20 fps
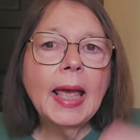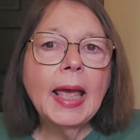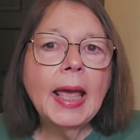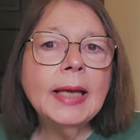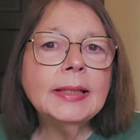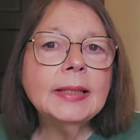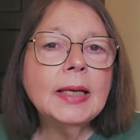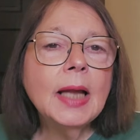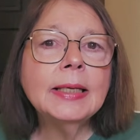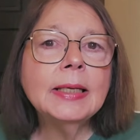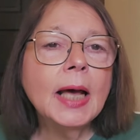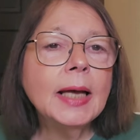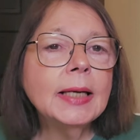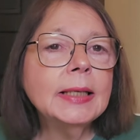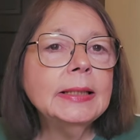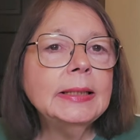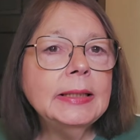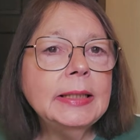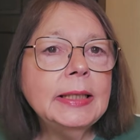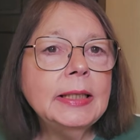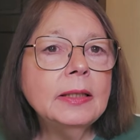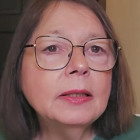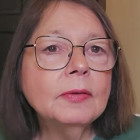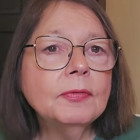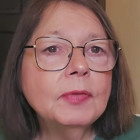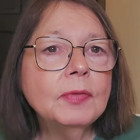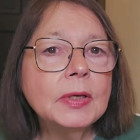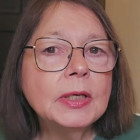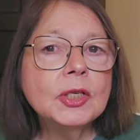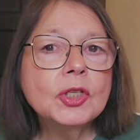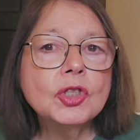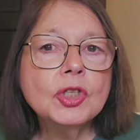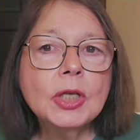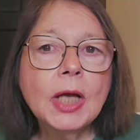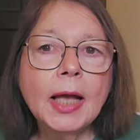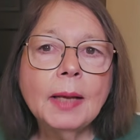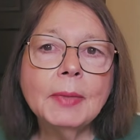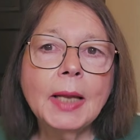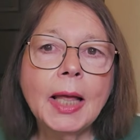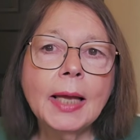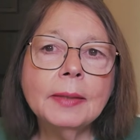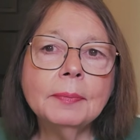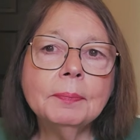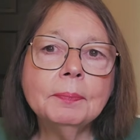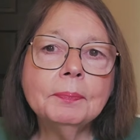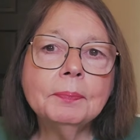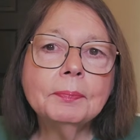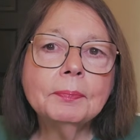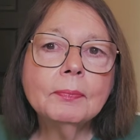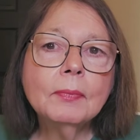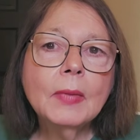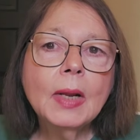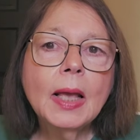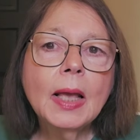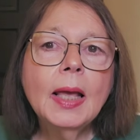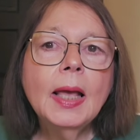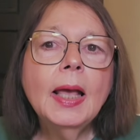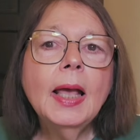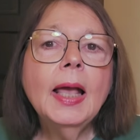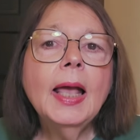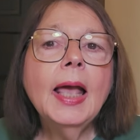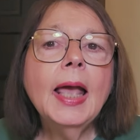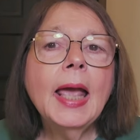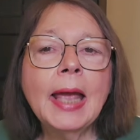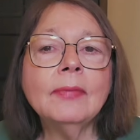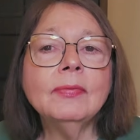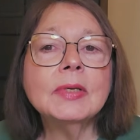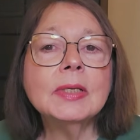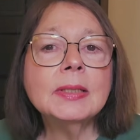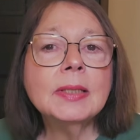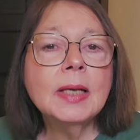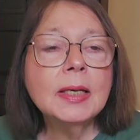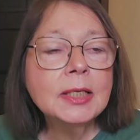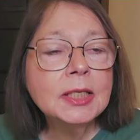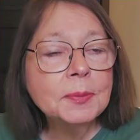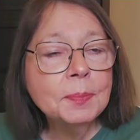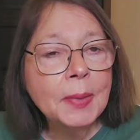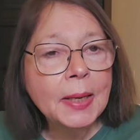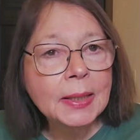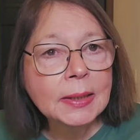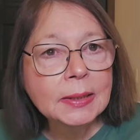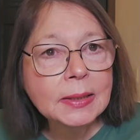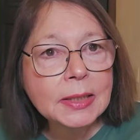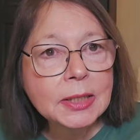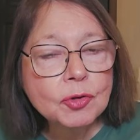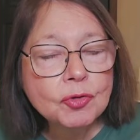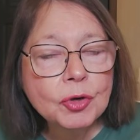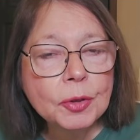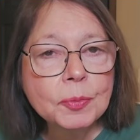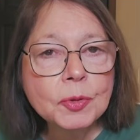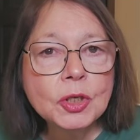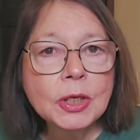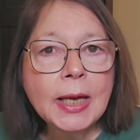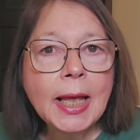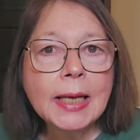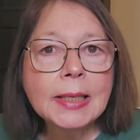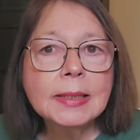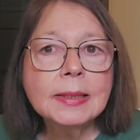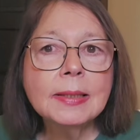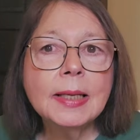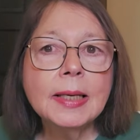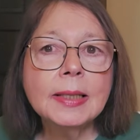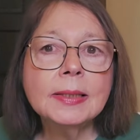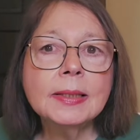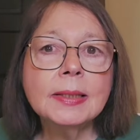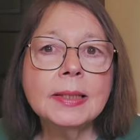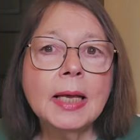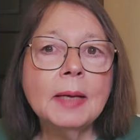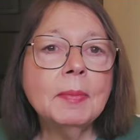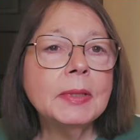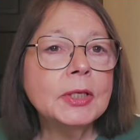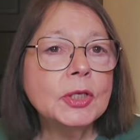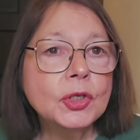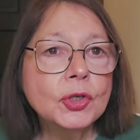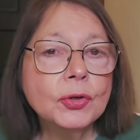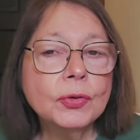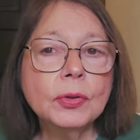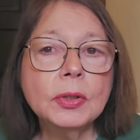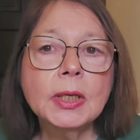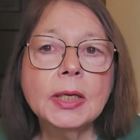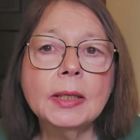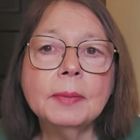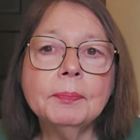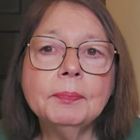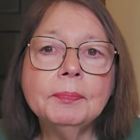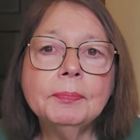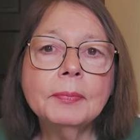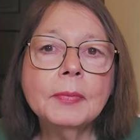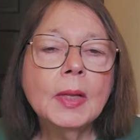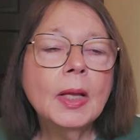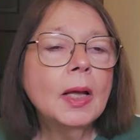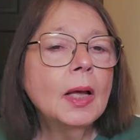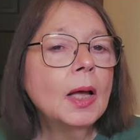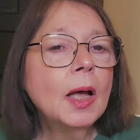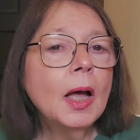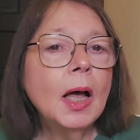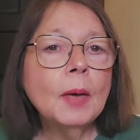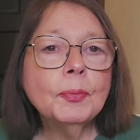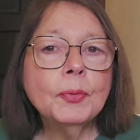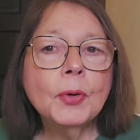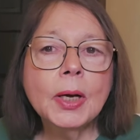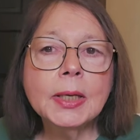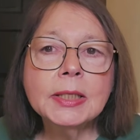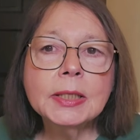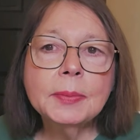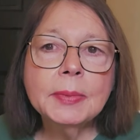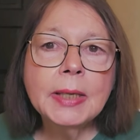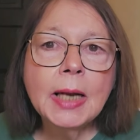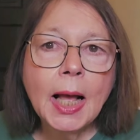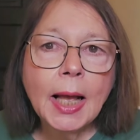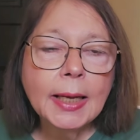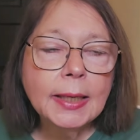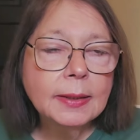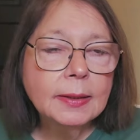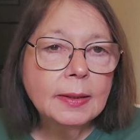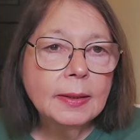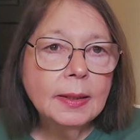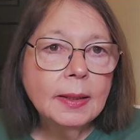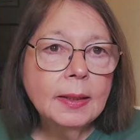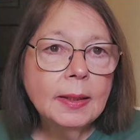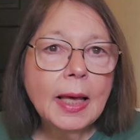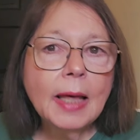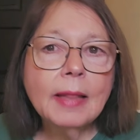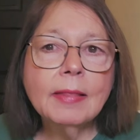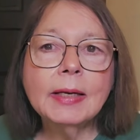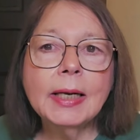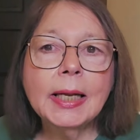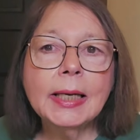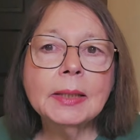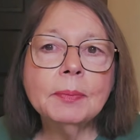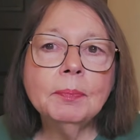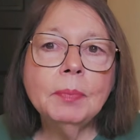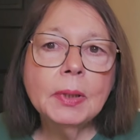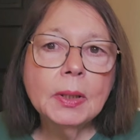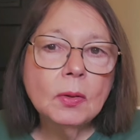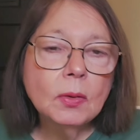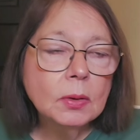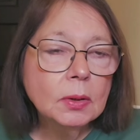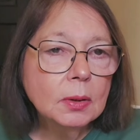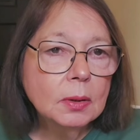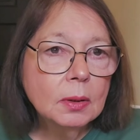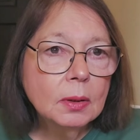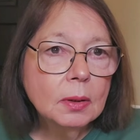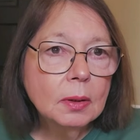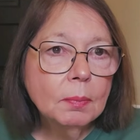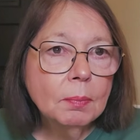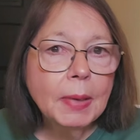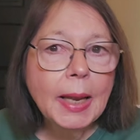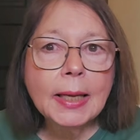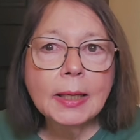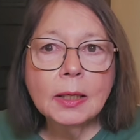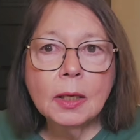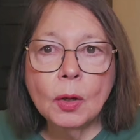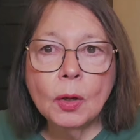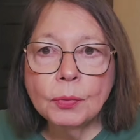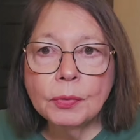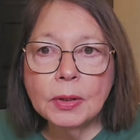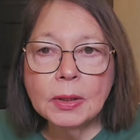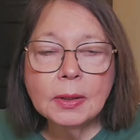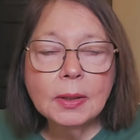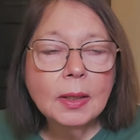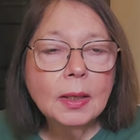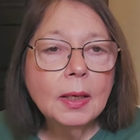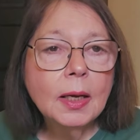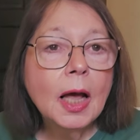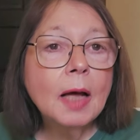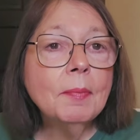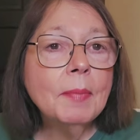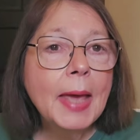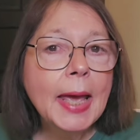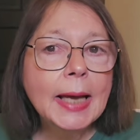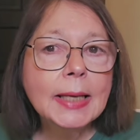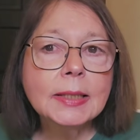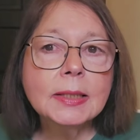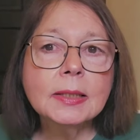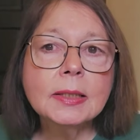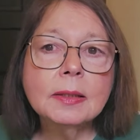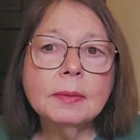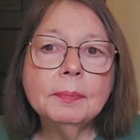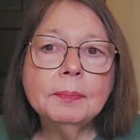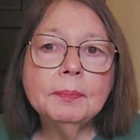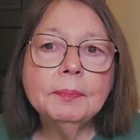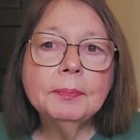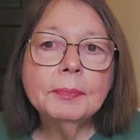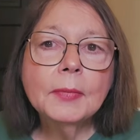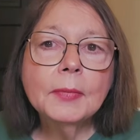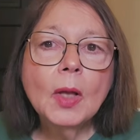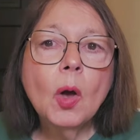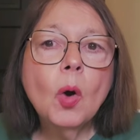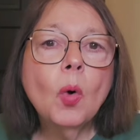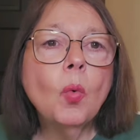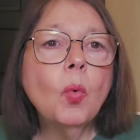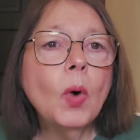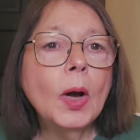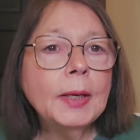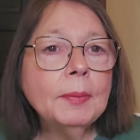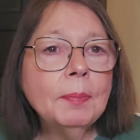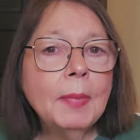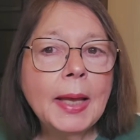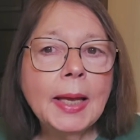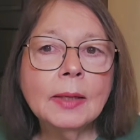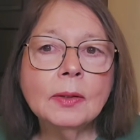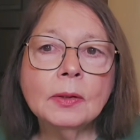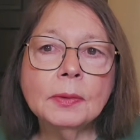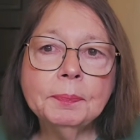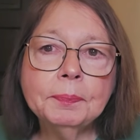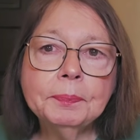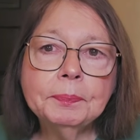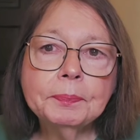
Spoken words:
and not a neat, finished timeline. And the suspect description has that same uncertainty. Approximate height, athletic build, black clothing, a mask, white male.